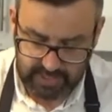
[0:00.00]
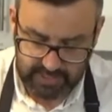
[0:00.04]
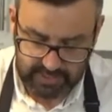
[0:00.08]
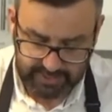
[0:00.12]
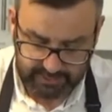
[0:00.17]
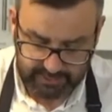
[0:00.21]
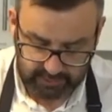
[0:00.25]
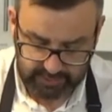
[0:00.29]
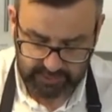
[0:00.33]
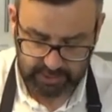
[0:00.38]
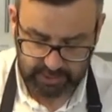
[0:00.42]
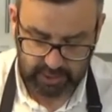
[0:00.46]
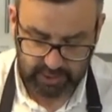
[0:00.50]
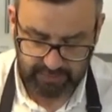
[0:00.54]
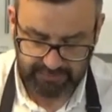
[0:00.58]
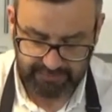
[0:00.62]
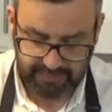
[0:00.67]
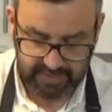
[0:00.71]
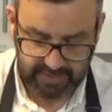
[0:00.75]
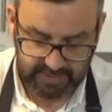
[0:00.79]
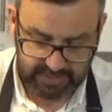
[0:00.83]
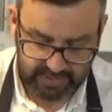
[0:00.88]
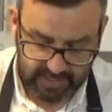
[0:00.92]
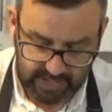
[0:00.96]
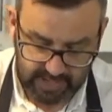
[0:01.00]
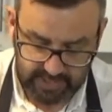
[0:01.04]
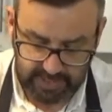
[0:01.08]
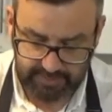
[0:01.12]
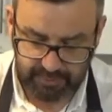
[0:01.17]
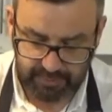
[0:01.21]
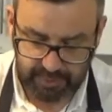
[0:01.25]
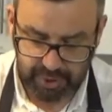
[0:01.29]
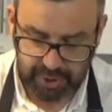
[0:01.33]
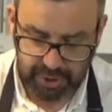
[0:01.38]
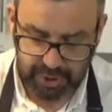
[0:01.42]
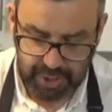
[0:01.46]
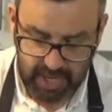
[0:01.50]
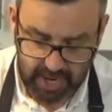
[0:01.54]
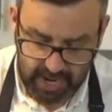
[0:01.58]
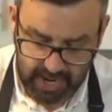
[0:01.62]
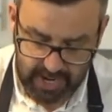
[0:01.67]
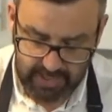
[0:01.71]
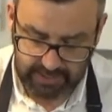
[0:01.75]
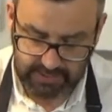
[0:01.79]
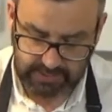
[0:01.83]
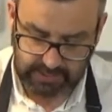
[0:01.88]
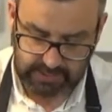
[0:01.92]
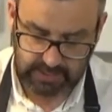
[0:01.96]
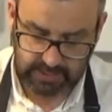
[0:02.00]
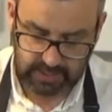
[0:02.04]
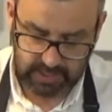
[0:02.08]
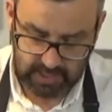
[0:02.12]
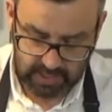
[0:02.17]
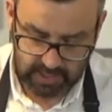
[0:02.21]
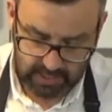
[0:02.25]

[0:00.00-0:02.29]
little surface, and I'm just